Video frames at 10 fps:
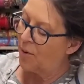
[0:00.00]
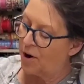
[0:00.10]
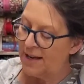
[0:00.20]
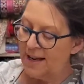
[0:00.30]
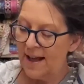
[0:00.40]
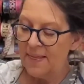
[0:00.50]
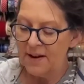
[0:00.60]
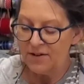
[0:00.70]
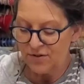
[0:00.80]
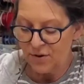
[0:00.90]
marking on
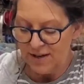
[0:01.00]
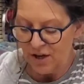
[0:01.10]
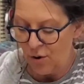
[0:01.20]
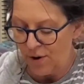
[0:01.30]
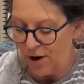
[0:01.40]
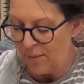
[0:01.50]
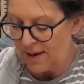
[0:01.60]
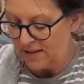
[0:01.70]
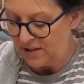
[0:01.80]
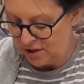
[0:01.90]
there so I know where I want to